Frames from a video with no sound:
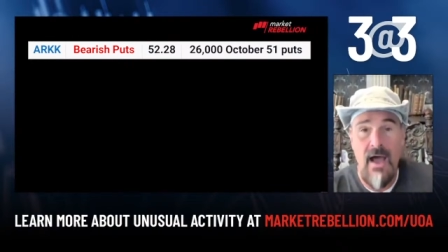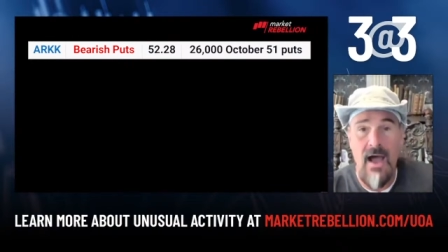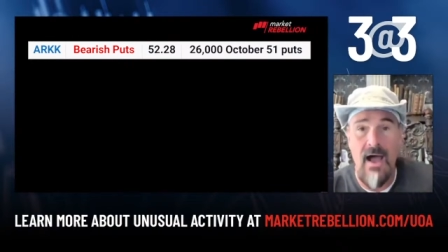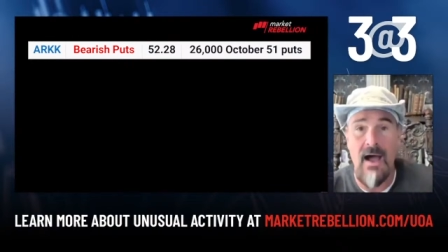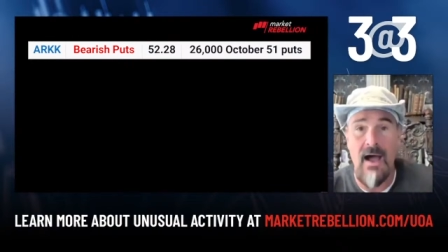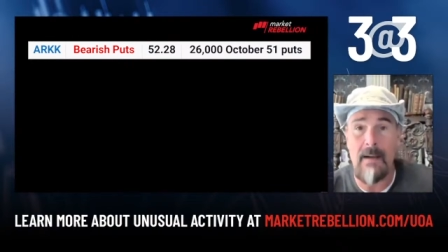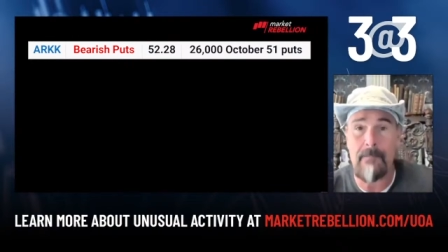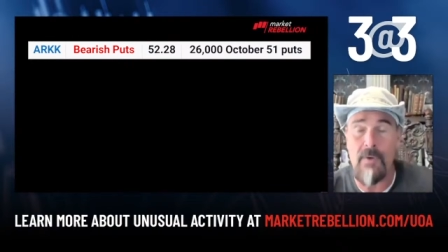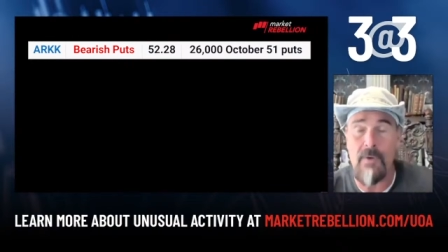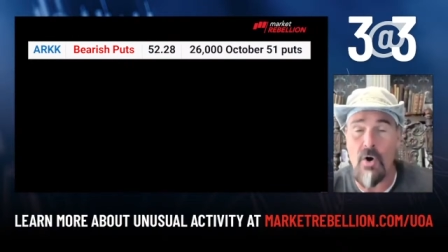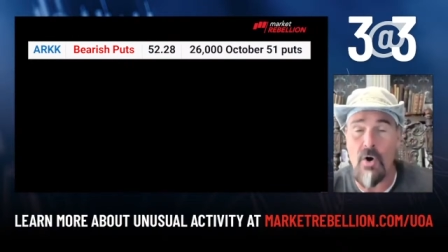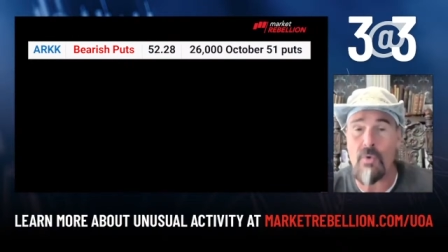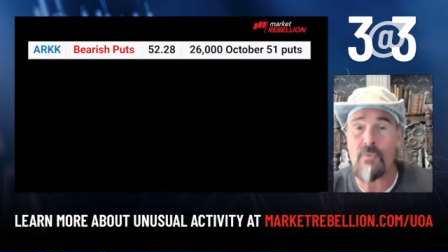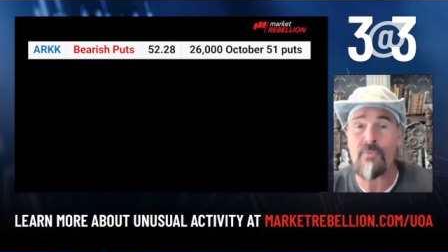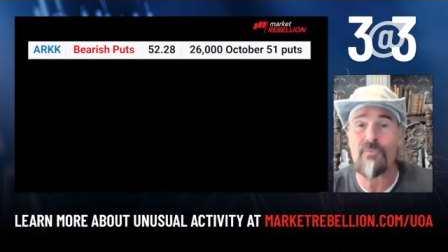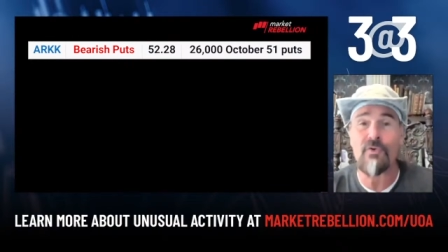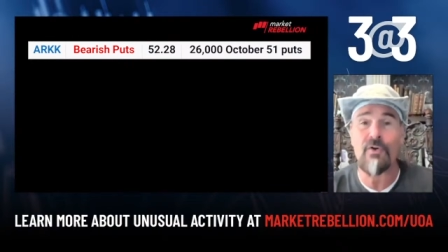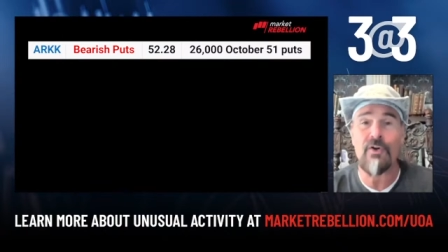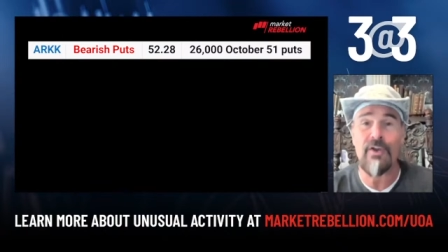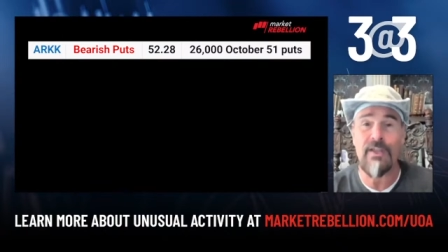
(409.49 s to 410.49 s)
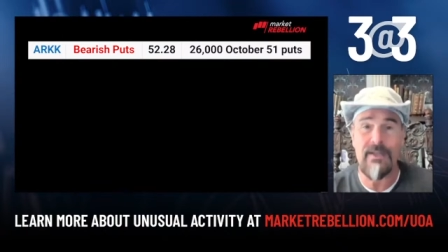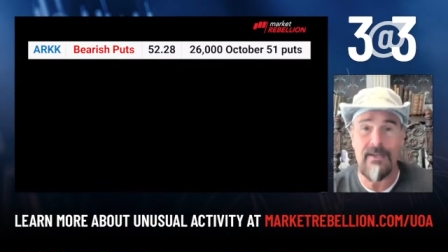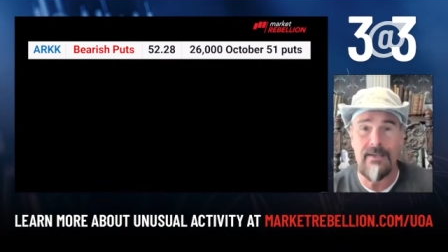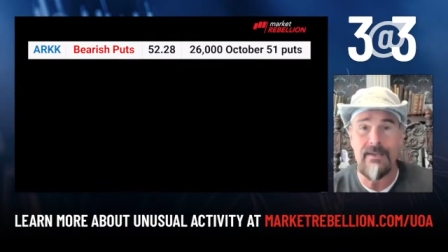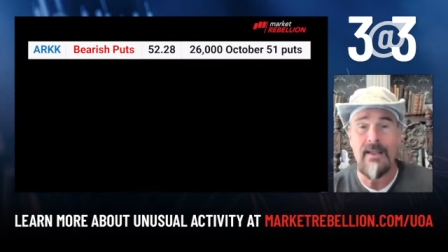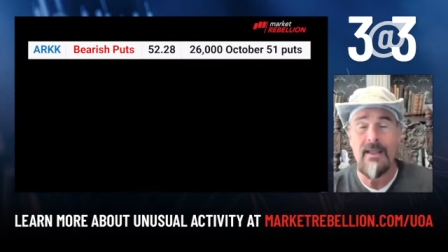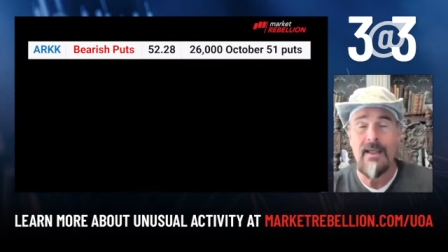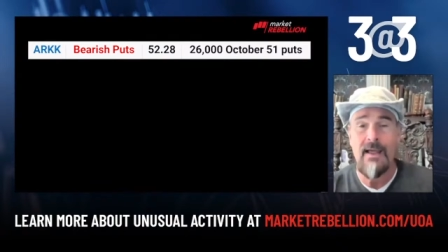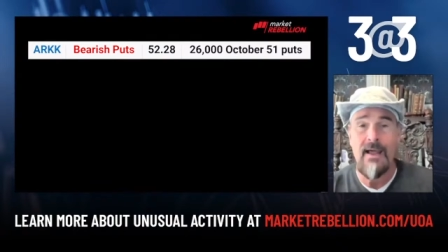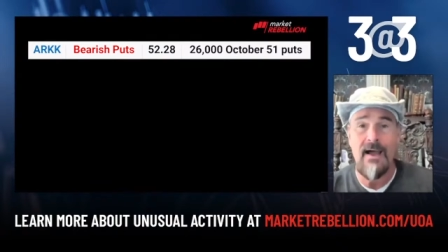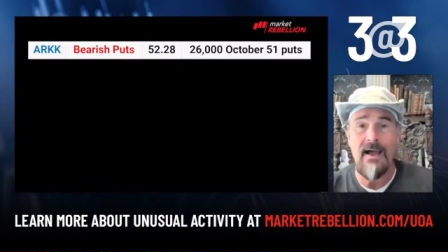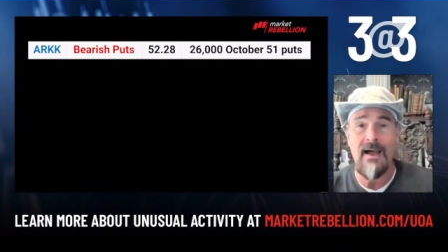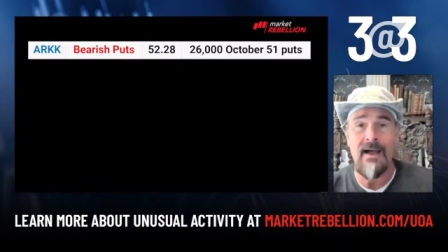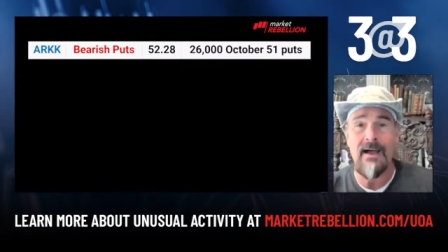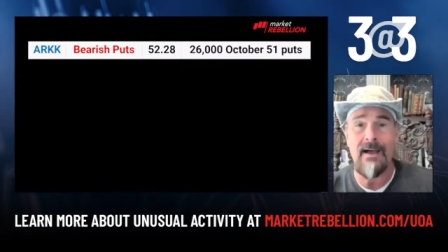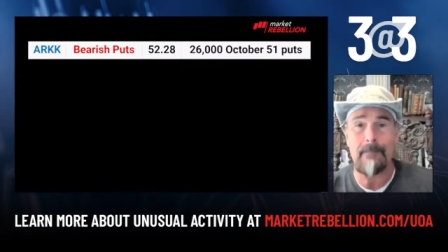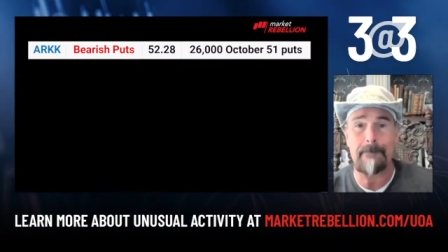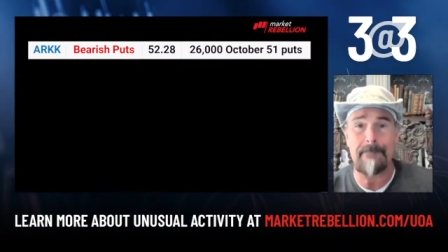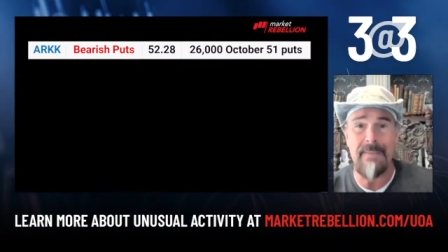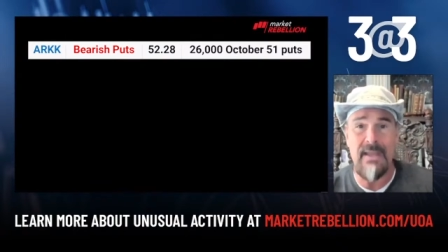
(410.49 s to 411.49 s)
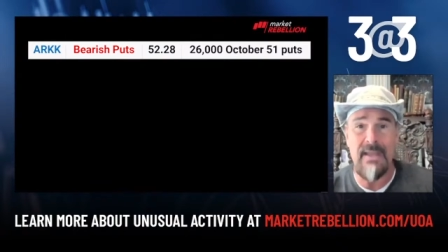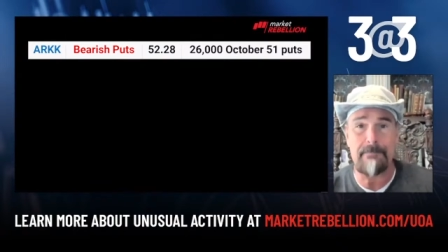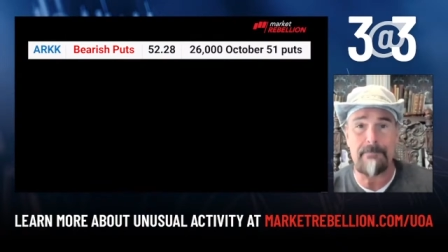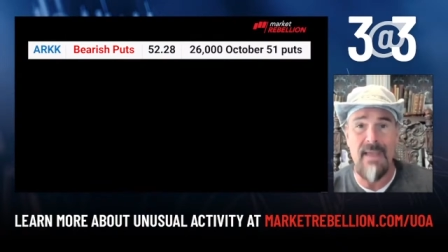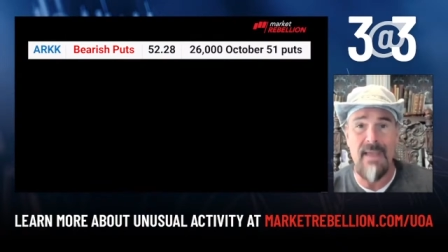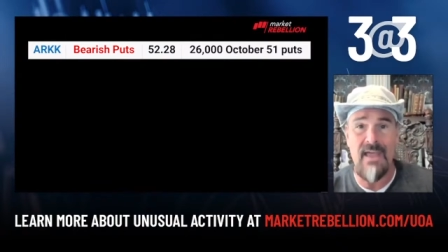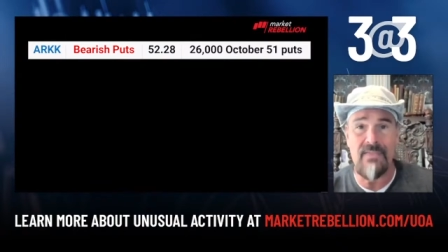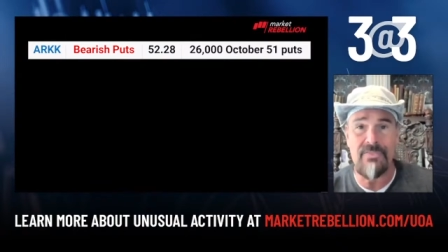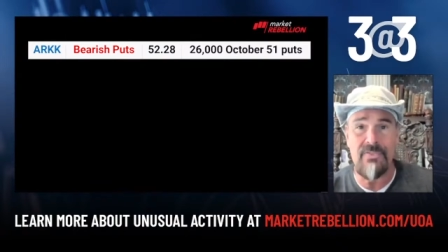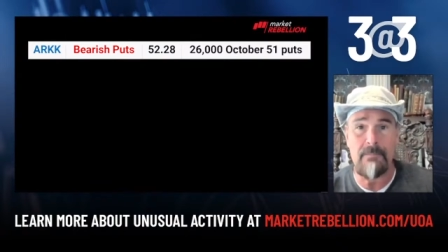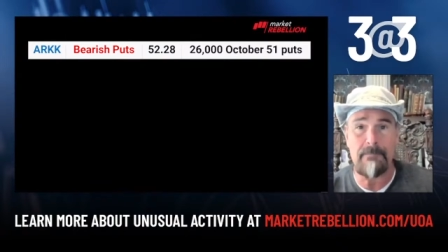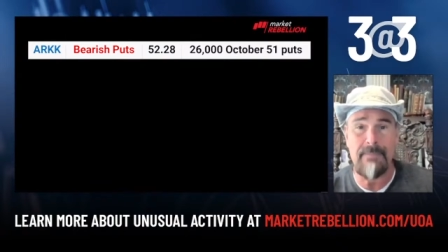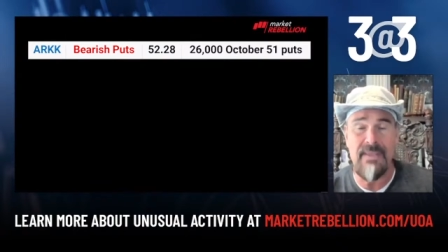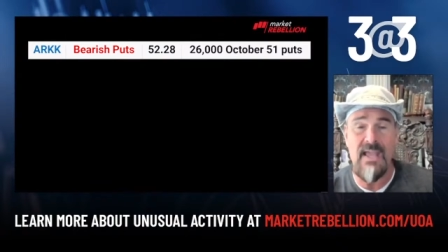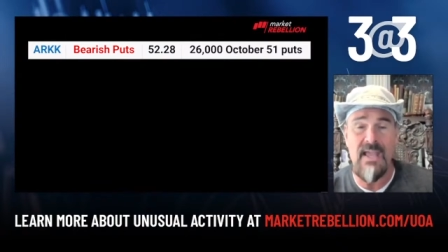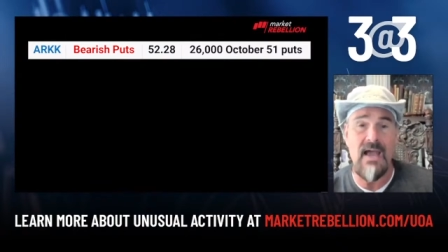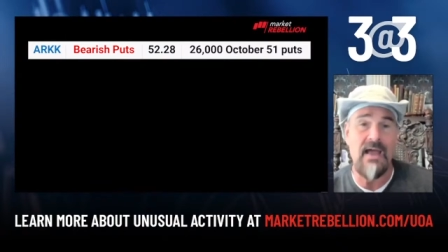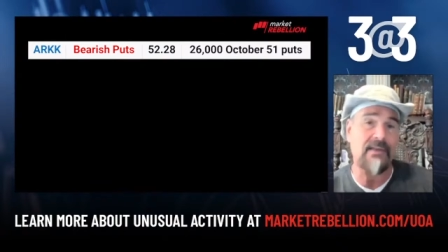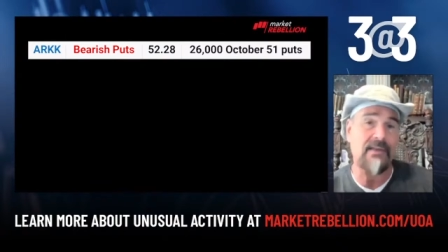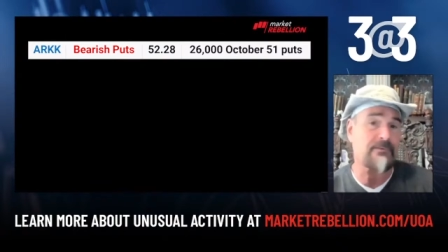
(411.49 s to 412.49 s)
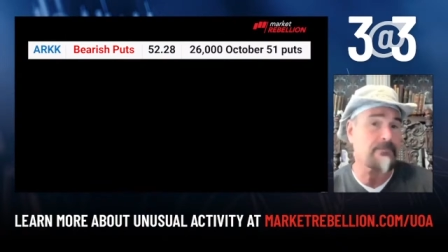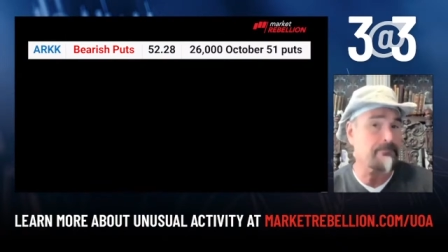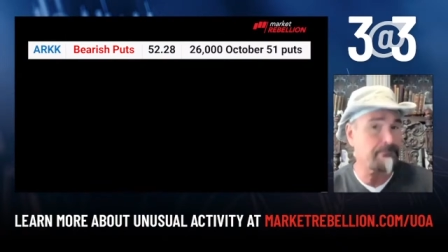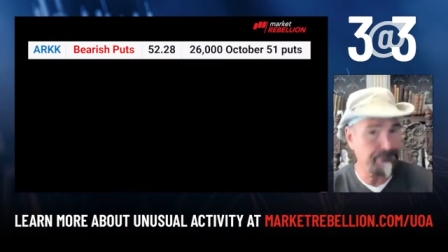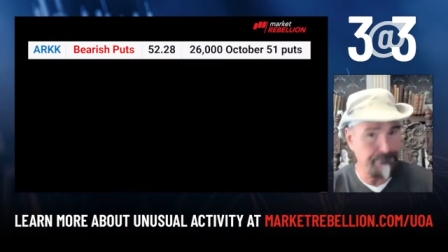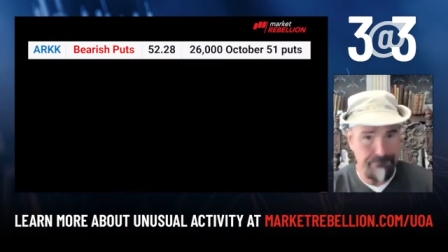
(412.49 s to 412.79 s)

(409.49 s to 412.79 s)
um, over in uh, Bed Bath and Beyond